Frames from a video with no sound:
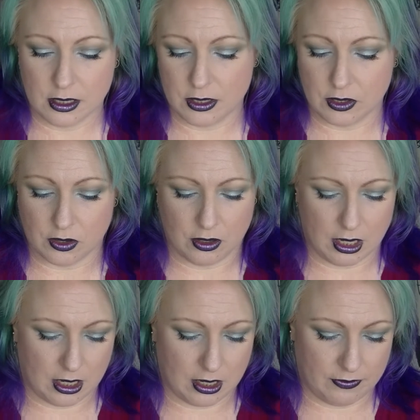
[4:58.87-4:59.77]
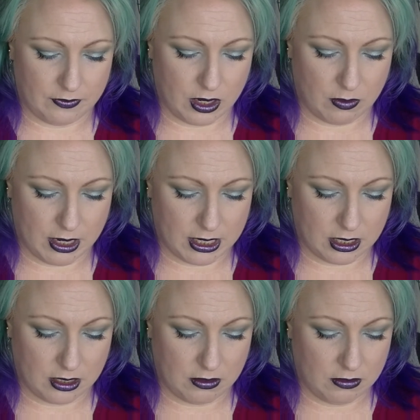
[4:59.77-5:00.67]
So I've no
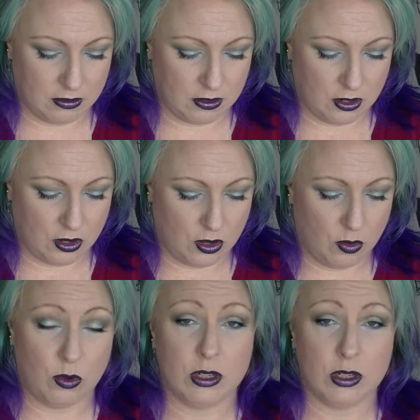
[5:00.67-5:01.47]
idea what